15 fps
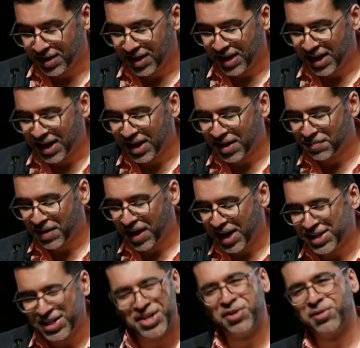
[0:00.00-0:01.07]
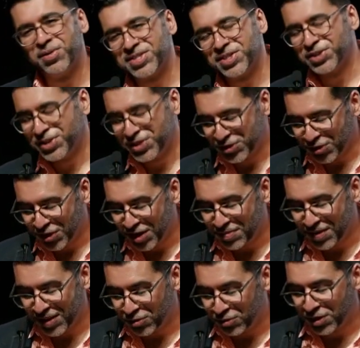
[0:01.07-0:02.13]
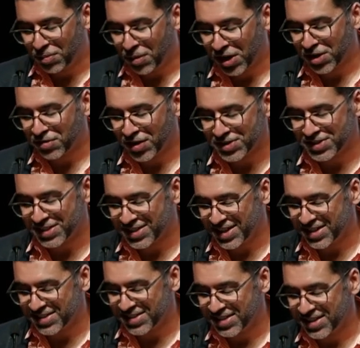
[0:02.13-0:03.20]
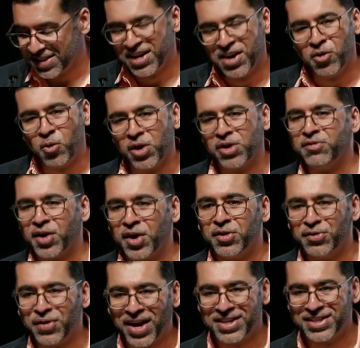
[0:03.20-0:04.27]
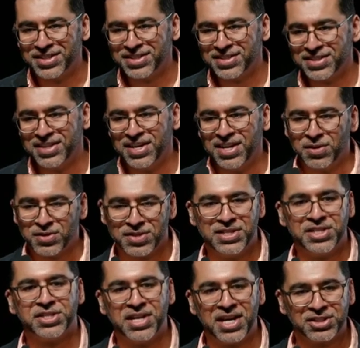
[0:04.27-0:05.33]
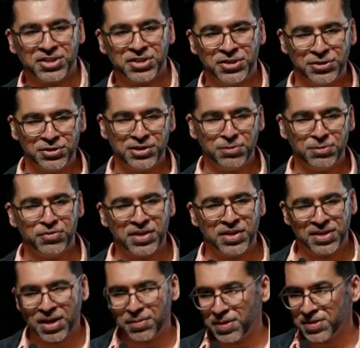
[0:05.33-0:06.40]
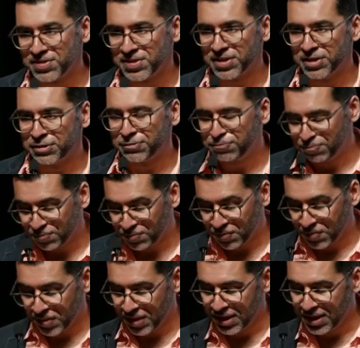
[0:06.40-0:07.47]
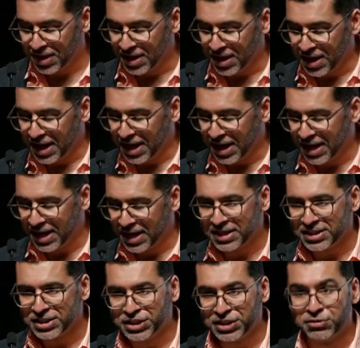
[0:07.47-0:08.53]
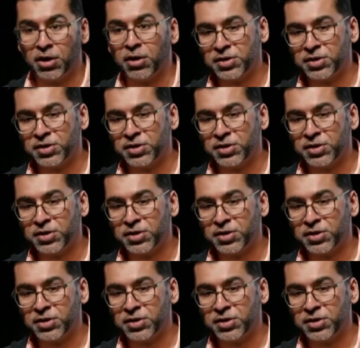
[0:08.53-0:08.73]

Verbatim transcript: Um, and you know what's a good story about the real mark of our success? One of our writers was an international student who moved here nine months ago. Uh, she wrote a